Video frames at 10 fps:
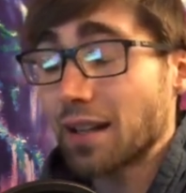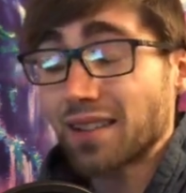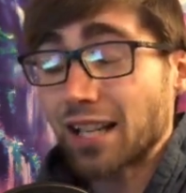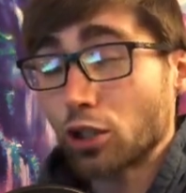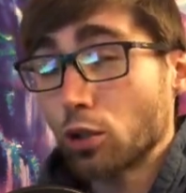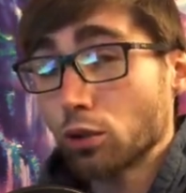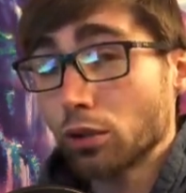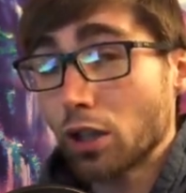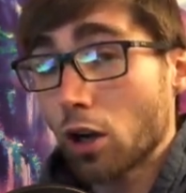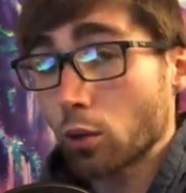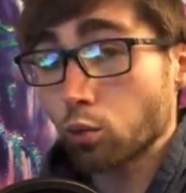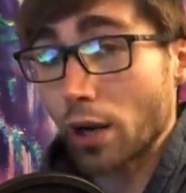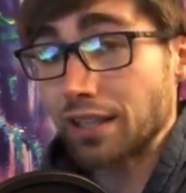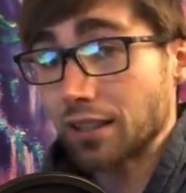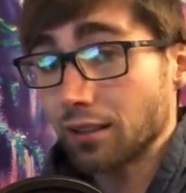That's usually on a
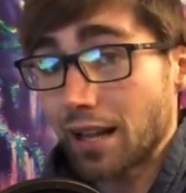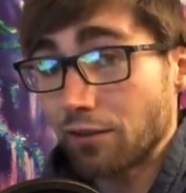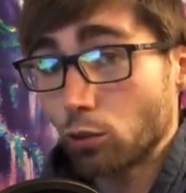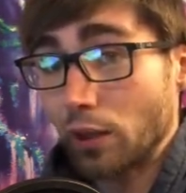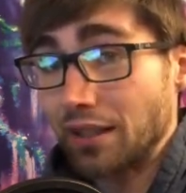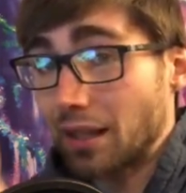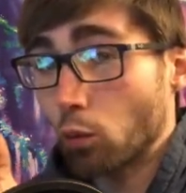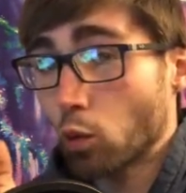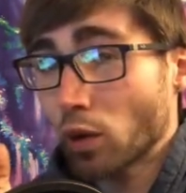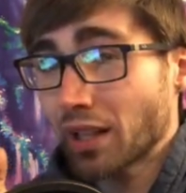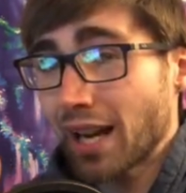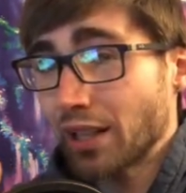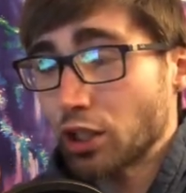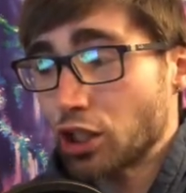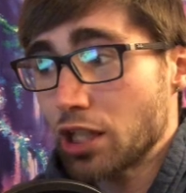right to left wind that we'll want to
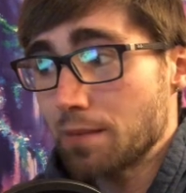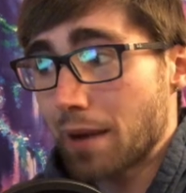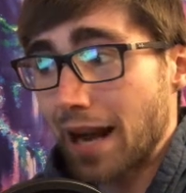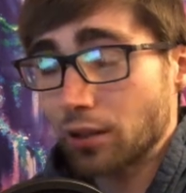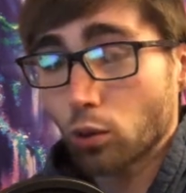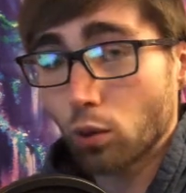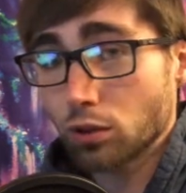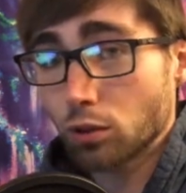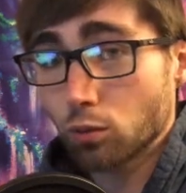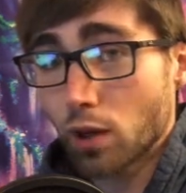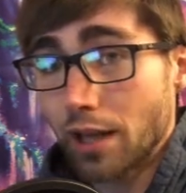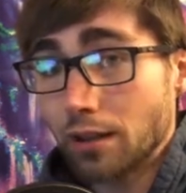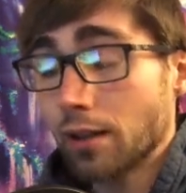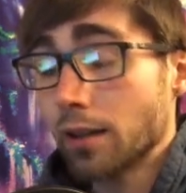kind of cheat back towards the right.